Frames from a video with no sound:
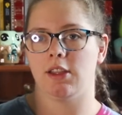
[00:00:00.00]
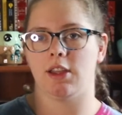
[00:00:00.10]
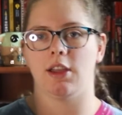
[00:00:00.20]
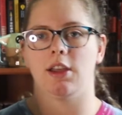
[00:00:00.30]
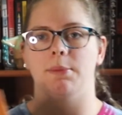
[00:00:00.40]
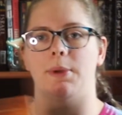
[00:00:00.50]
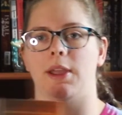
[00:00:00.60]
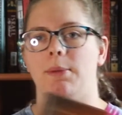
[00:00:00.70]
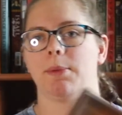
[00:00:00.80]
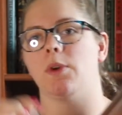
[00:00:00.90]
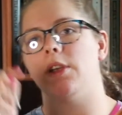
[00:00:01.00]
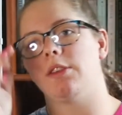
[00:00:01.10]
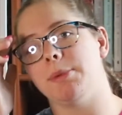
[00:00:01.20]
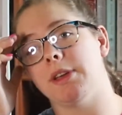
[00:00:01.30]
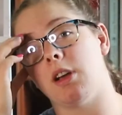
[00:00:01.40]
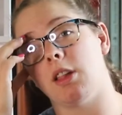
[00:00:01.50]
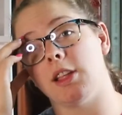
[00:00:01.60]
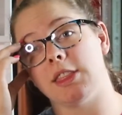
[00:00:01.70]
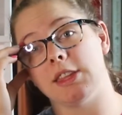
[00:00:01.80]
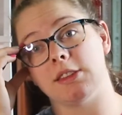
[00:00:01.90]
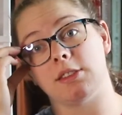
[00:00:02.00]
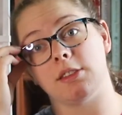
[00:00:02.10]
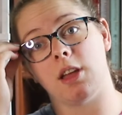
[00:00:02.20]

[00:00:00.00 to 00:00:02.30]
I am going to be unhauling this